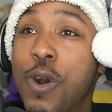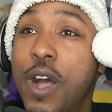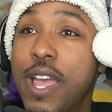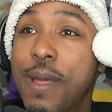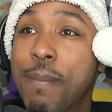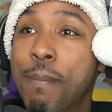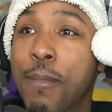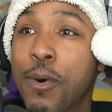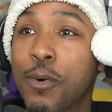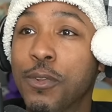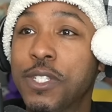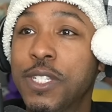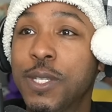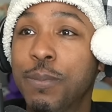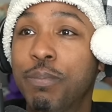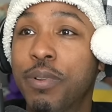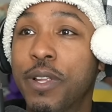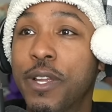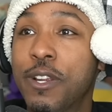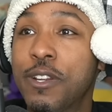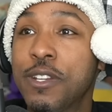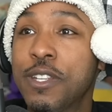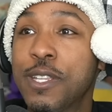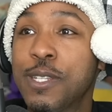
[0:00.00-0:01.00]

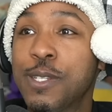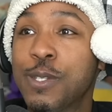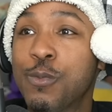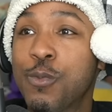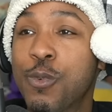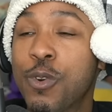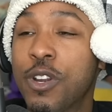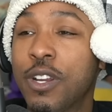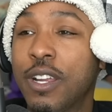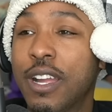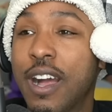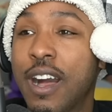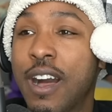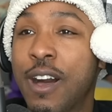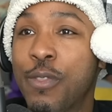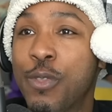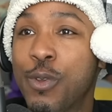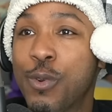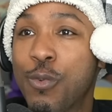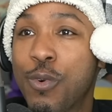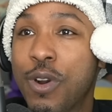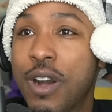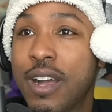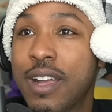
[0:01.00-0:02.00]
multiplayer doesn't work
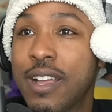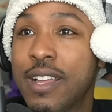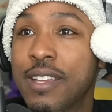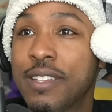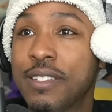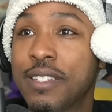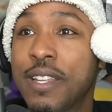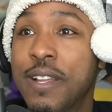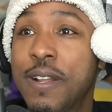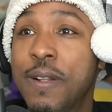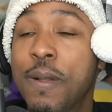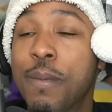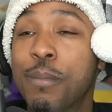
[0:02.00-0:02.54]
otherwise?